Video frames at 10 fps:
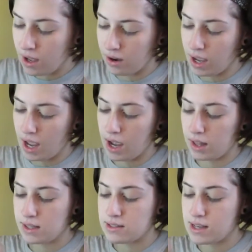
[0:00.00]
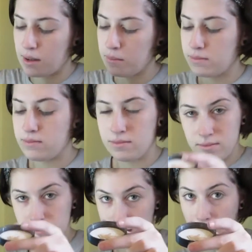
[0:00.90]
Okay, I like
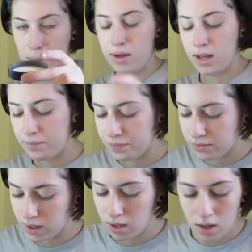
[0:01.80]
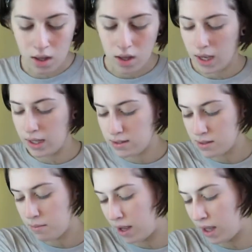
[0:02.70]
tap it
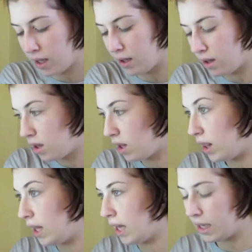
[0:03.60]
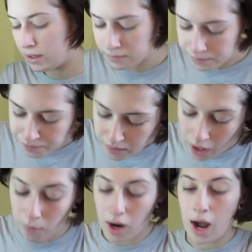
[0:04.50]
into my lid.
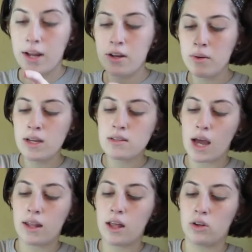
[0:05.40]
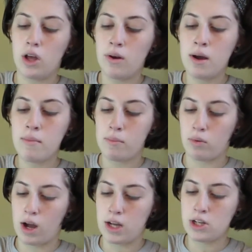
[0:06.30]
And what I do is I like load up my
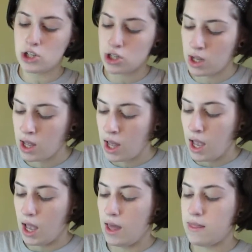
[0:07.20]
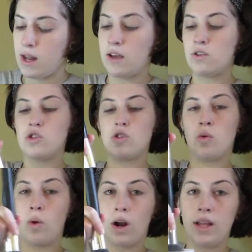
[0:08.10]
brush and then I
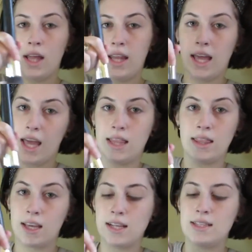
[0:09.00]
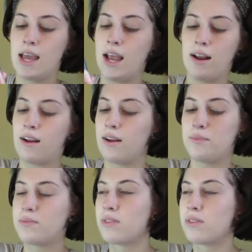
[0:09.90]
swirl it like in the container.